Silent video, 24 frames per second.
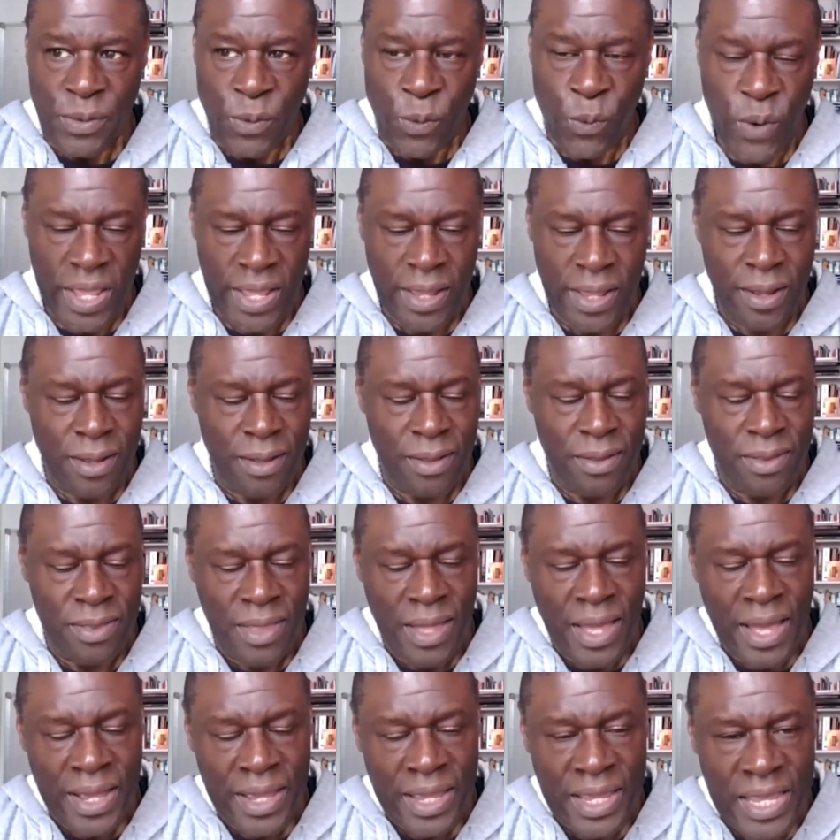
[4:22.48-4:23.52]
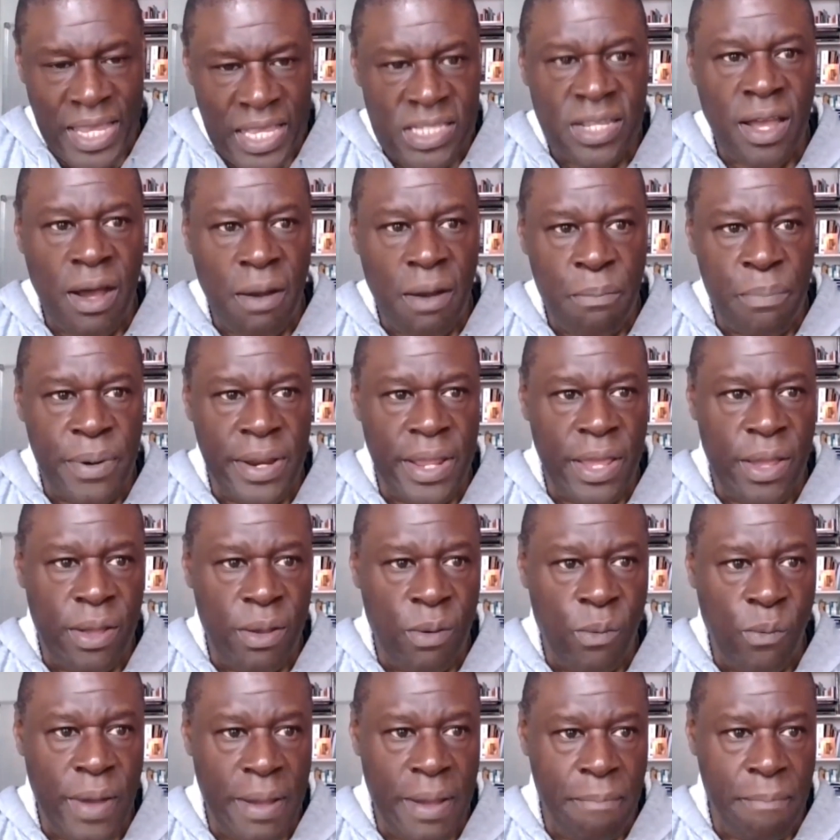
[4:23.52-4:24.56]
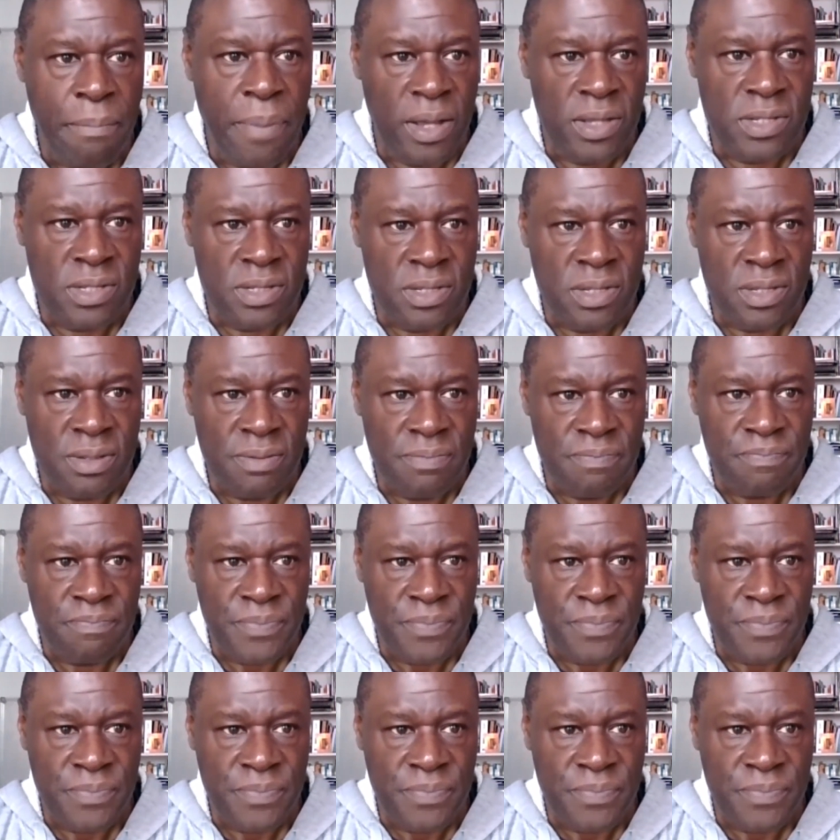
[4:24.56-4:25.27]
week that Kids Company went bust.